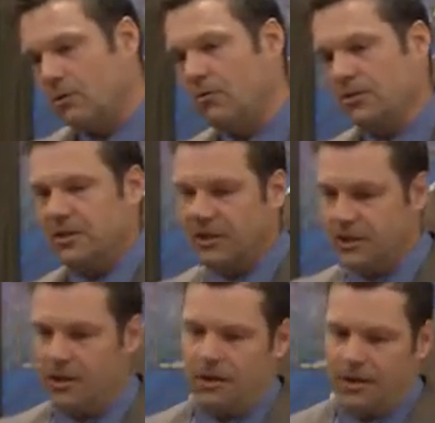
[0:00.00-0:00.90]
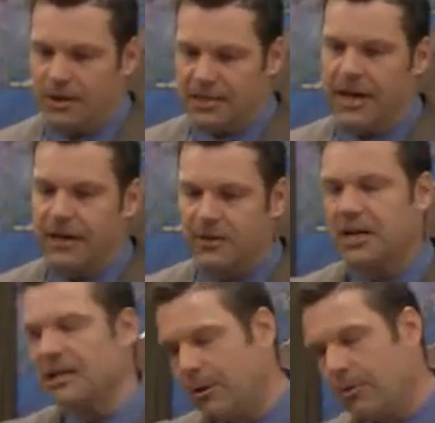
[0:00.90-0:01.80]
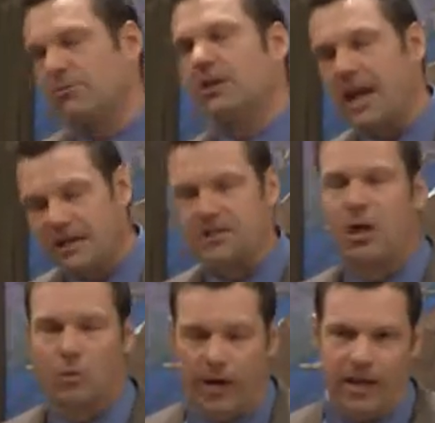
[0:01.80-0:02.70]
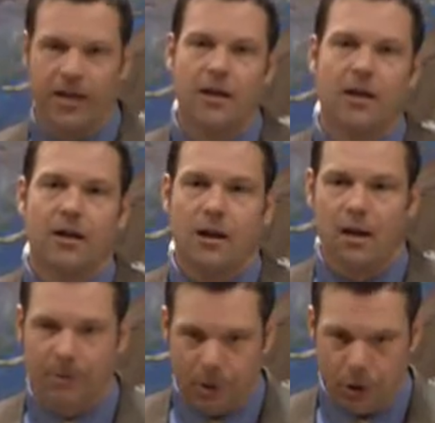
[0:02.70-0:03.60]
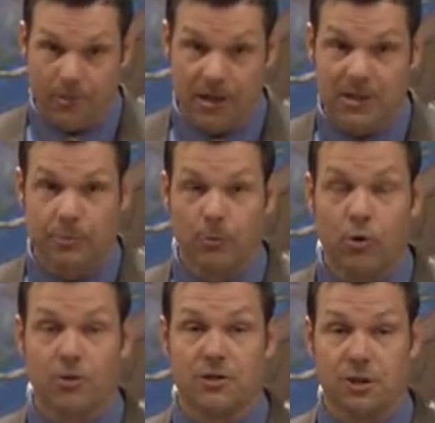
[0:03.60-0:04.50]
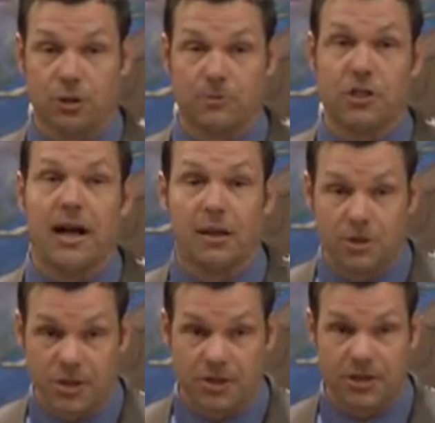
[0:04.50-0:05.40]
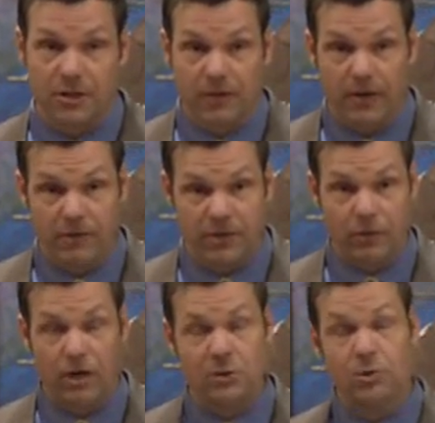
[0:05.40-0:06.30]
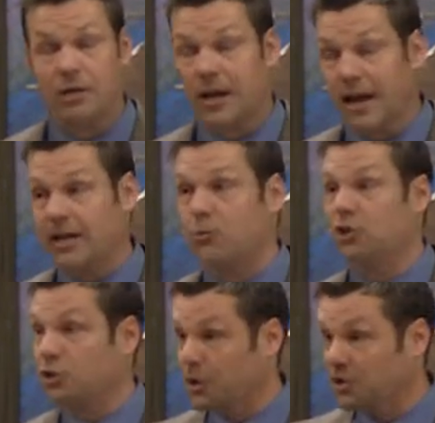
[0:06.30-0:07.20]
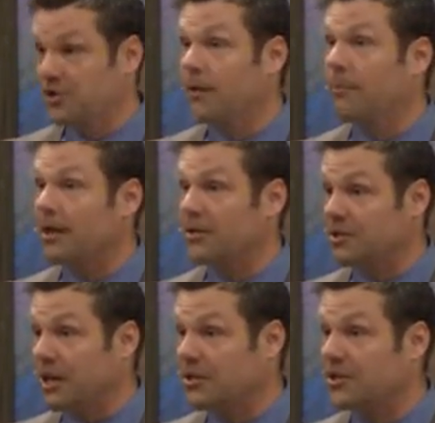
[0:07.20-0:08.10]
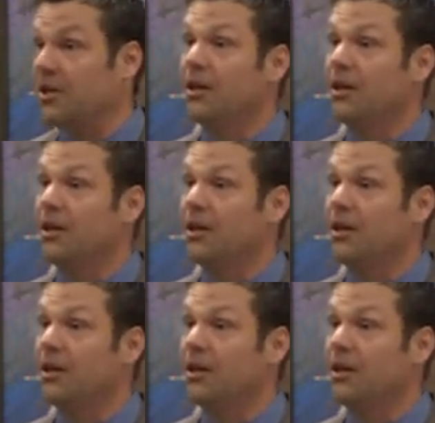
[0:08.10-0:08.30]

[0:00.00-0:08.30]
wasn't on the attack on the state. Anyway, there was a case that's already been heard by the Supreme Court this term challenging Section 5 of the Civil Rights Act, which treats some states